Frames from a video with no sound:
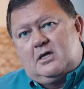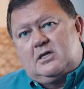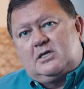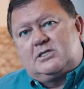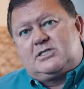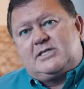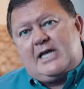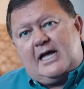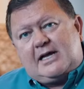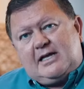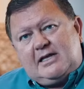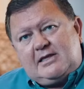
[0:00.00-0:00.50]
The
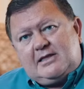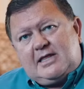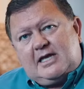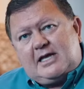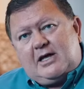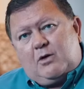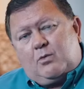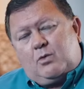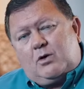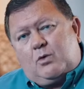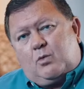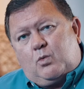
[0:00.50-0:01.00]
second thing
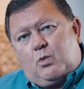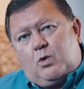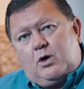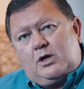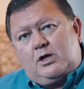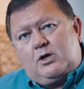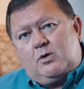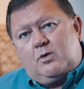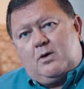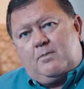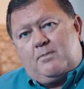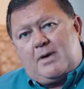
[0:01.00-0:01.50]
I want to
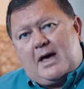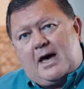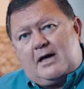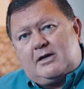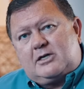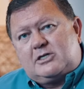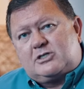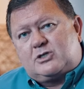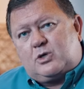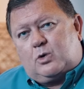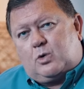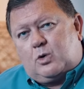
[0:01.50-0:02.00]
warn you about
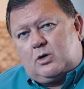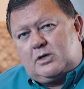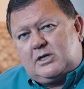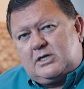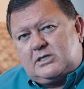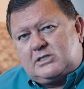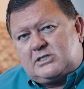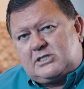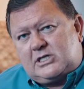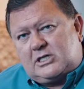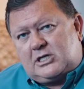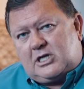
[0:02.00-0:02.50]
is
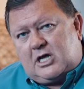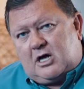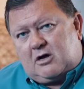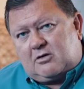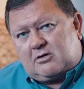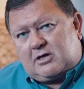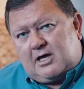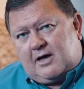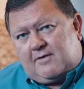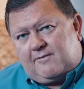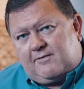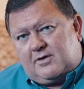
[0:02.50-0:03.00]
ordinance and law
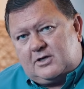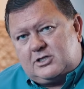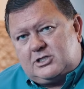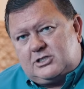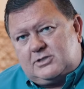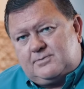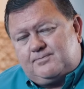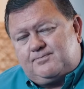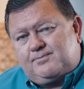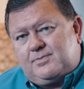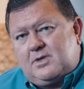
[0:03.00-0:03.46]
coverage.